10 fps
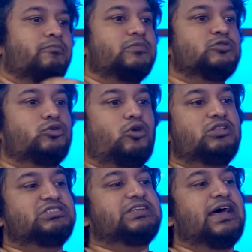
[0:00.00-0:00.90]
So it all
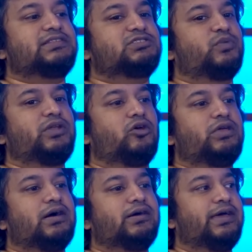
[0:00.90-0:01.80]
starts when you're
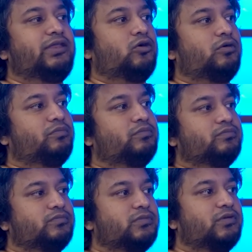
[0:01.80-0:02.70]
young and your
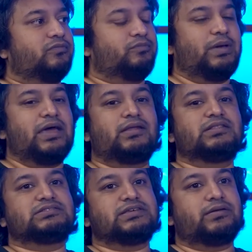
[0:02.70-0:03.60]

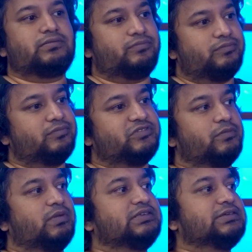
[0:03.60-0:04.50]
parents and
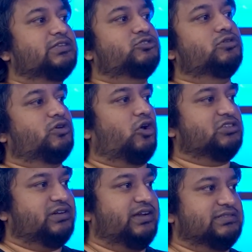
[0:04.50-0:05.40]
siblings ask you to cross
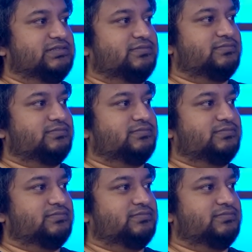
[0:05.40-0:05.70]
dress.